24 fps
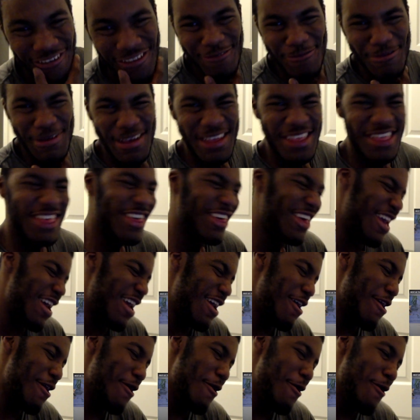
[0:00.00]
let me
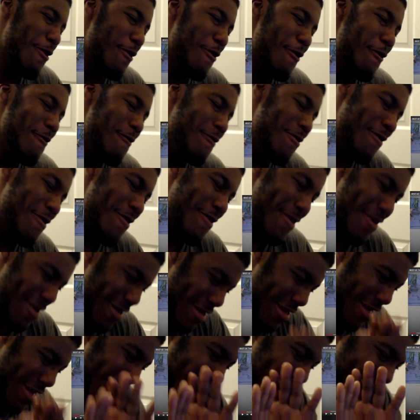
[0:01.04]
chill.
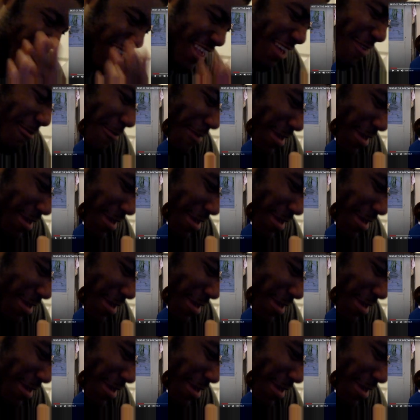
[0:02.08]
Let